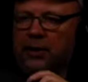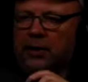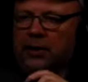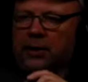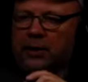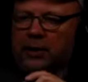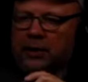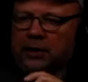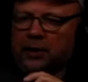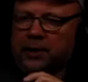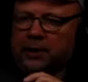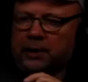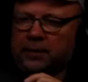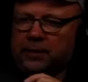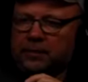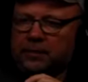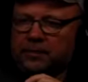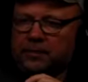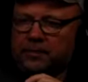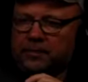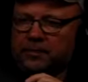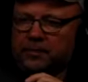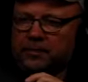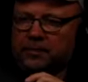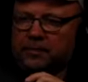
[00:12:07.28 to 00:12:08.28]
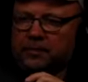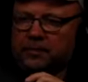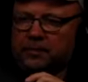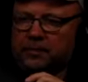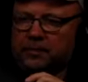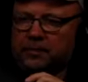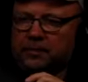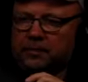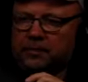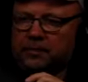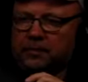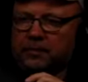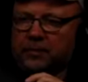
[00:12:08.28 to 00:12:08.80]
um,
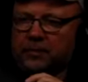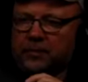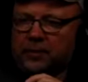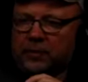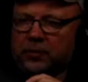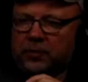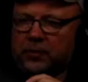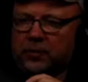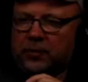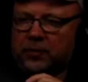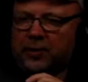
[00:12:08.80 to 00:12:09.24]
so